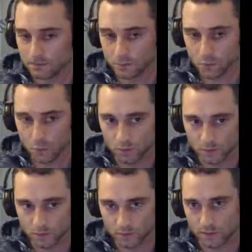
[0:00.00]

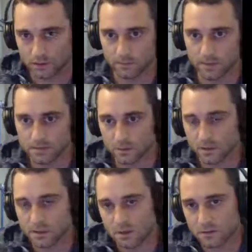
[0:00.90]
cooler and amazing way
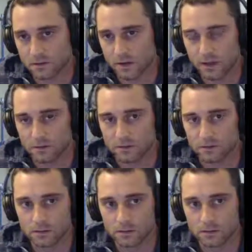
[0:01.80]
to start the hand.